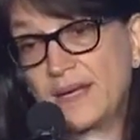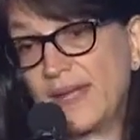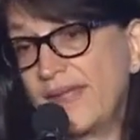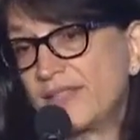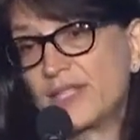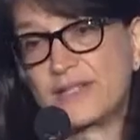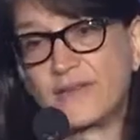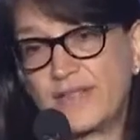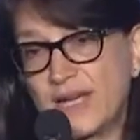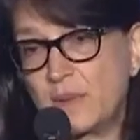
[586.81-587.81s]
and that's just
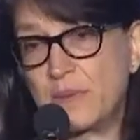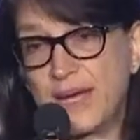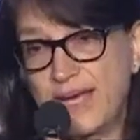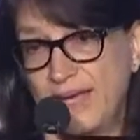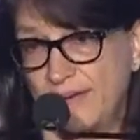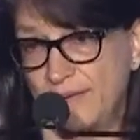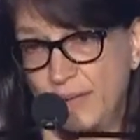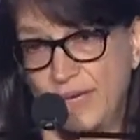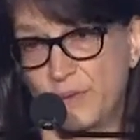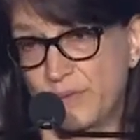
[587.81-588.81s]
off the top of my head
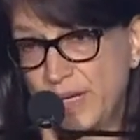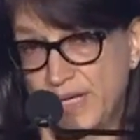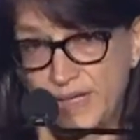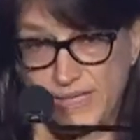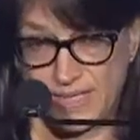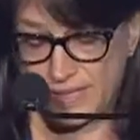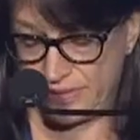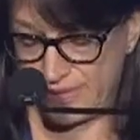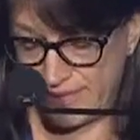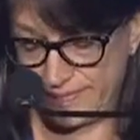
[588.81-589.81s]
when I was writing this
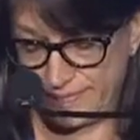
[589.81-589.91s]
yesterday.